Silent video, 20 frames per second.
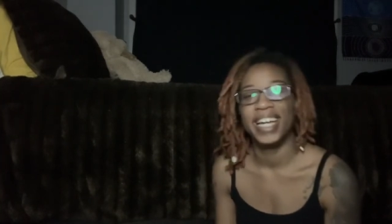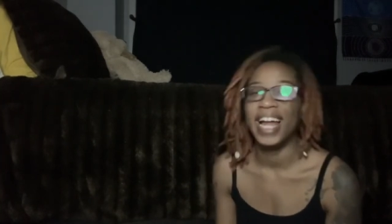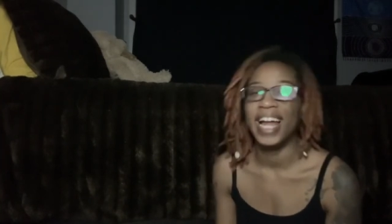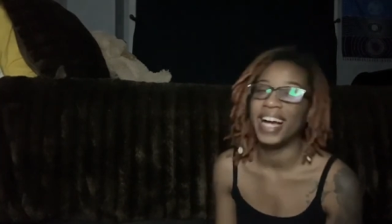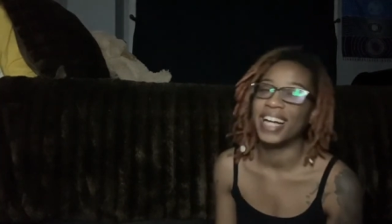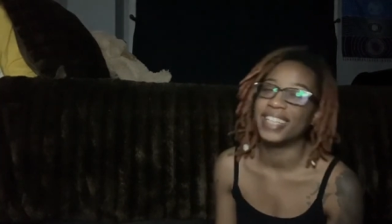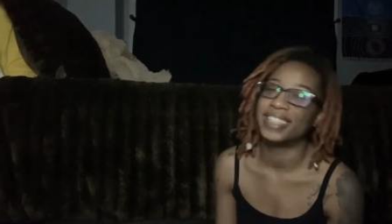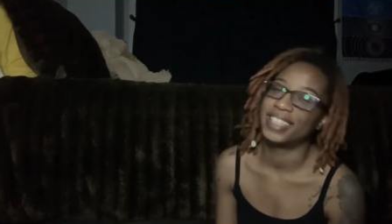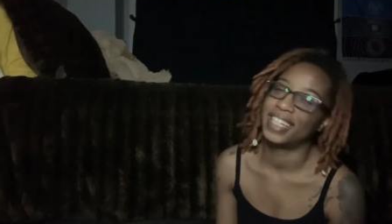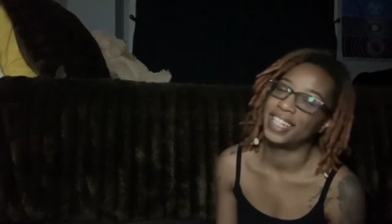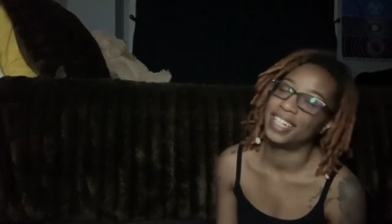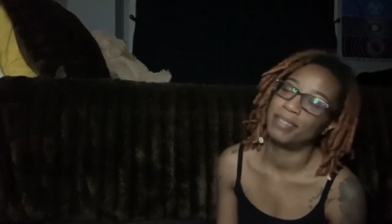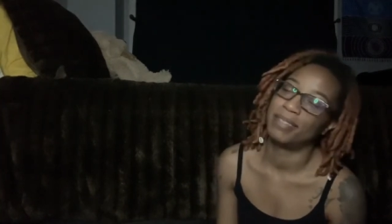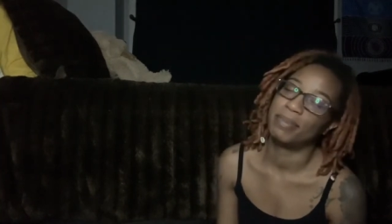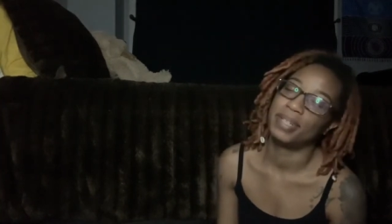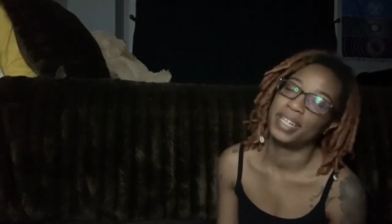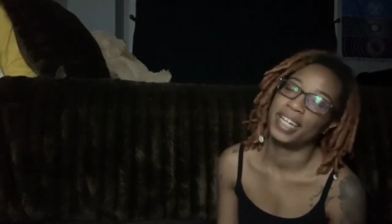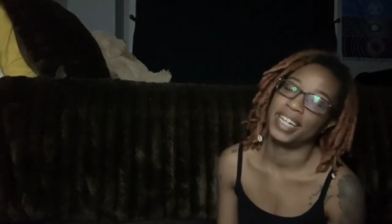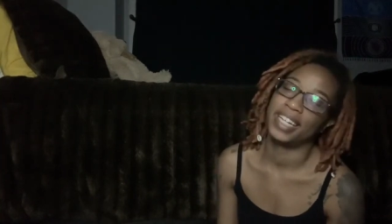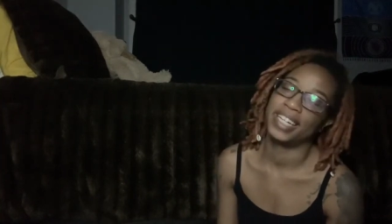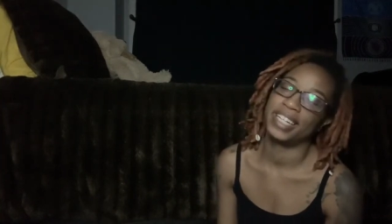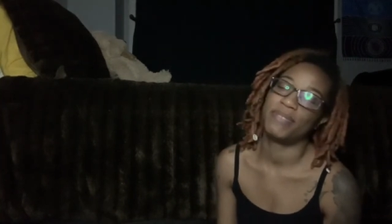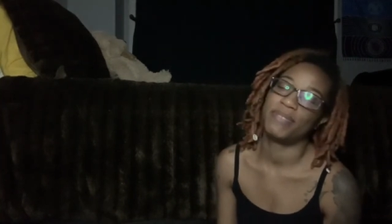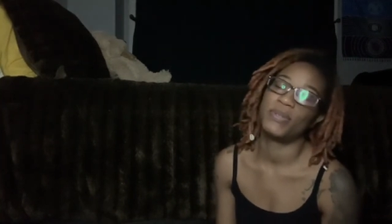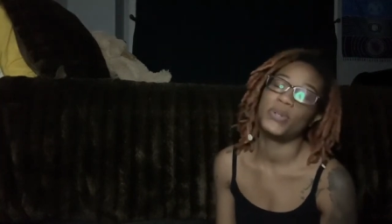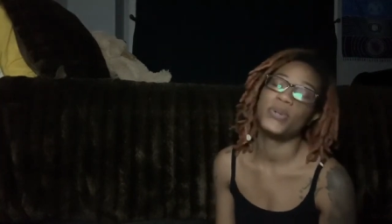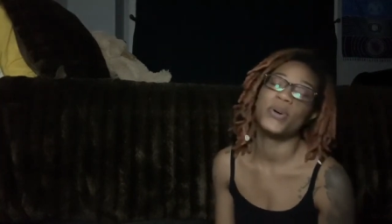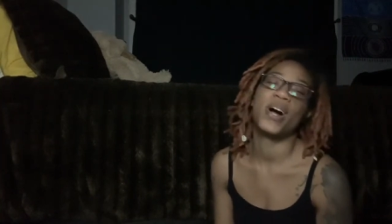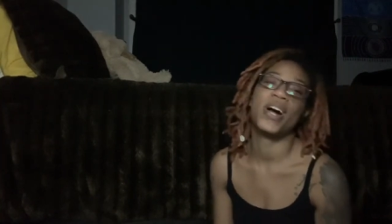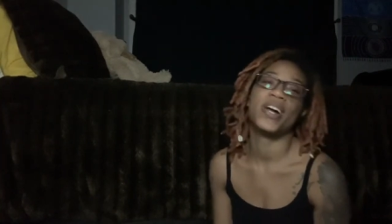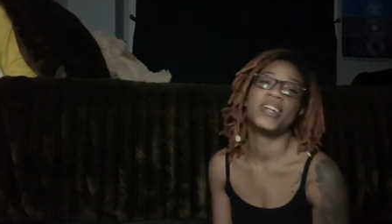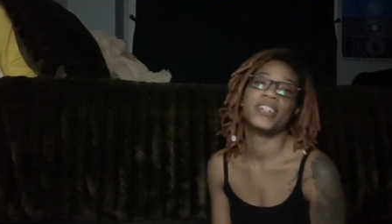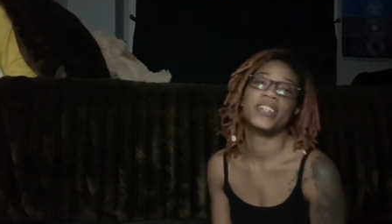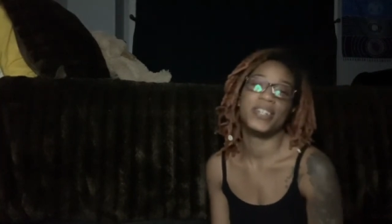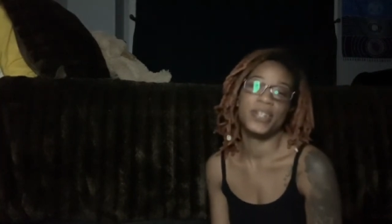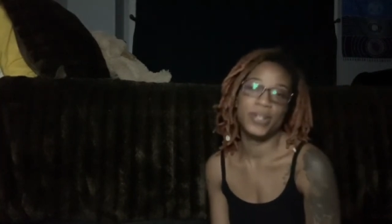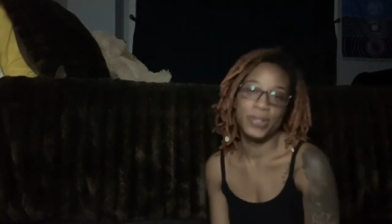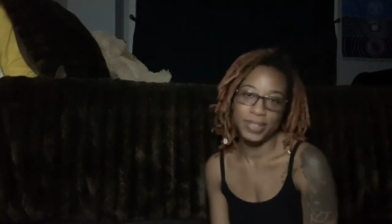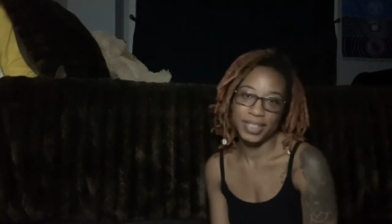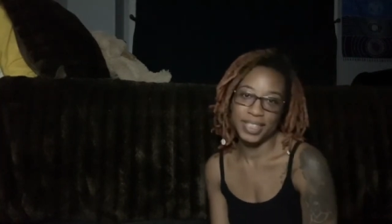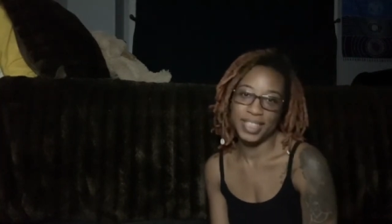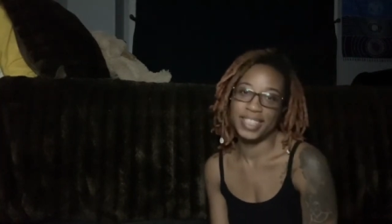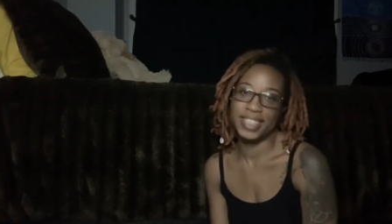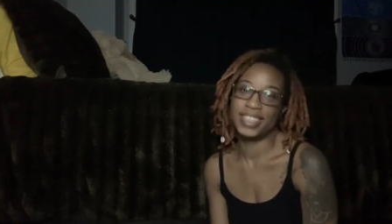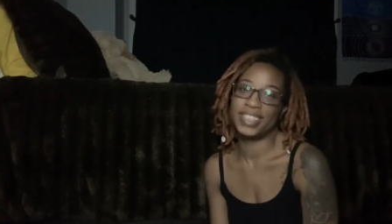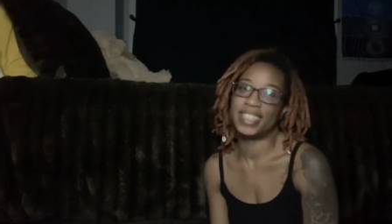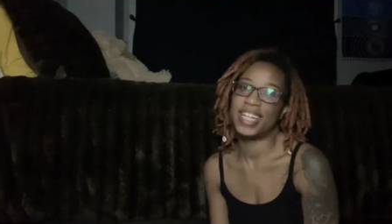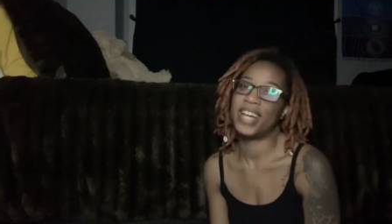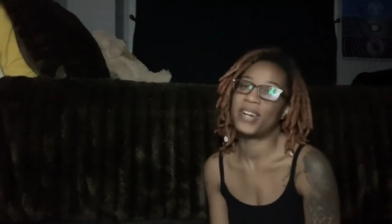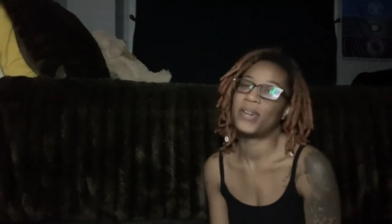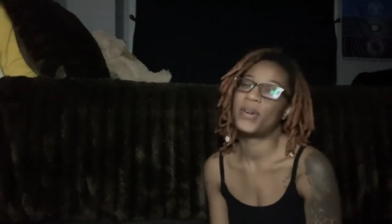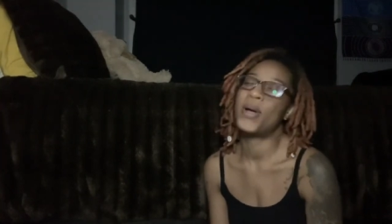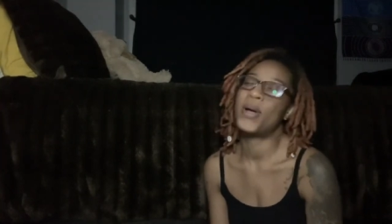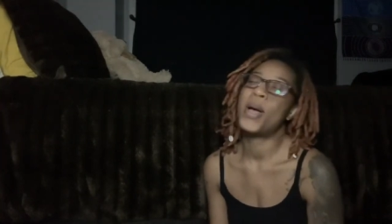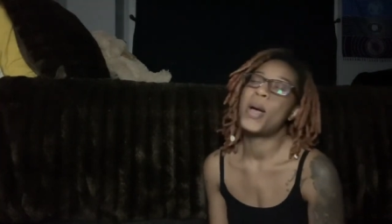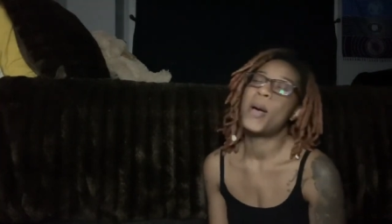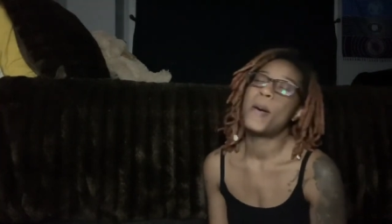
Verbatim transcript: Like I said at the beginning, if you are new to this channel,